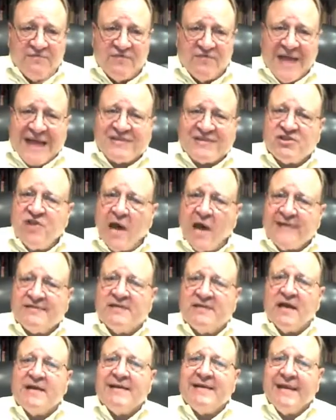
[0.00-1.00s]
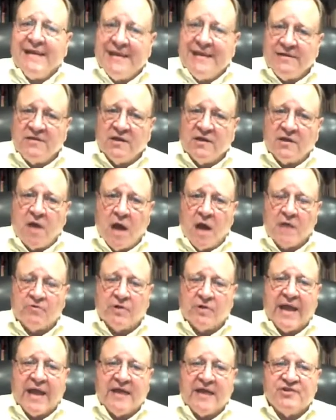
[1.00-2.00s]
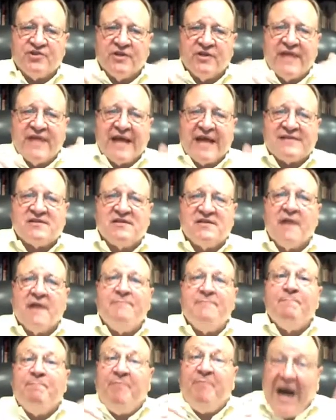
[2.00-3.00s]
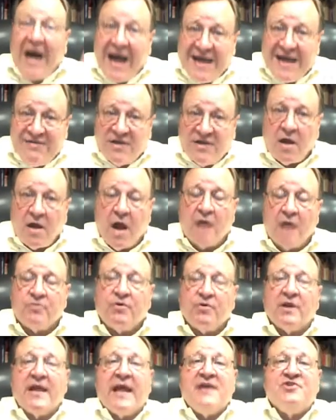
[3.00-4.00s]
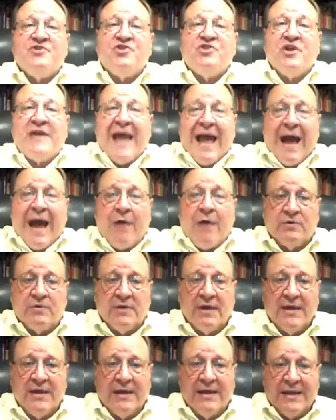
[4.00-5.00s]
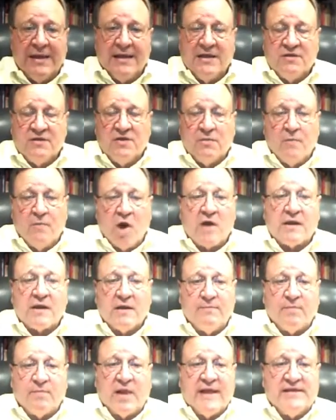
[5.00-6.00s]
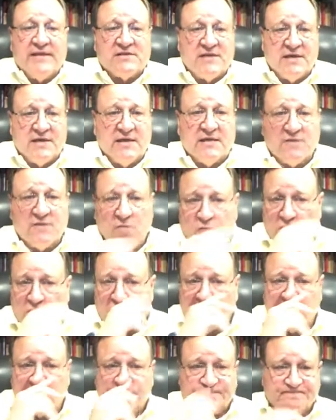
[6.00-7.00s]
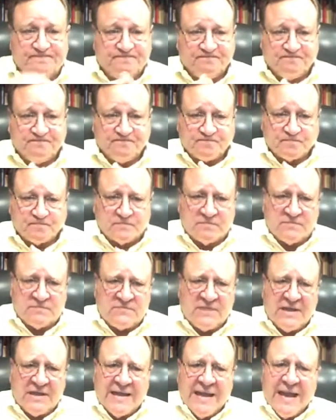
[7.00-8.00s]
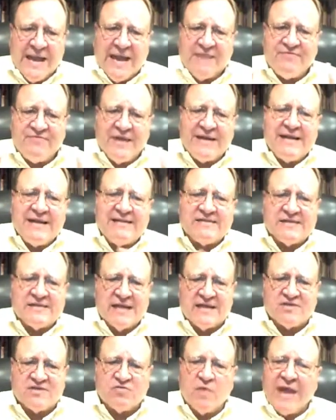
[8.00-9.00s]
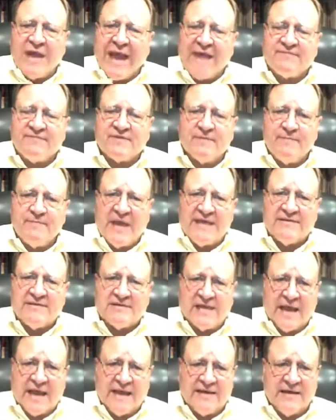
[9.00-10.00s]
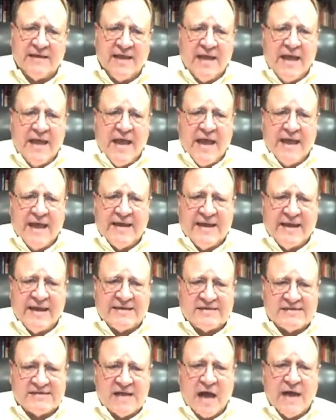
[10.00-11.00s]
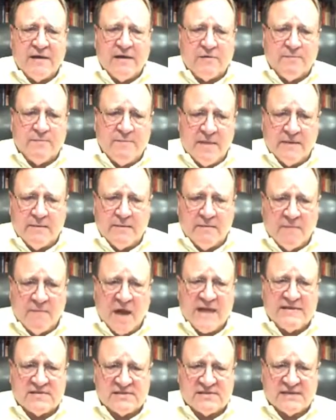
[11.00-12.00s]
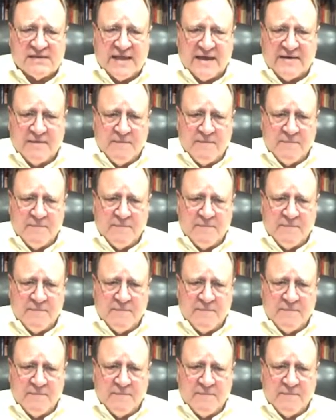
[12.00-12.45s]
That's not done in the congregation. That's done by the congregation out in the marketplace and in the world. And then he says we have to maintain an exile mindset.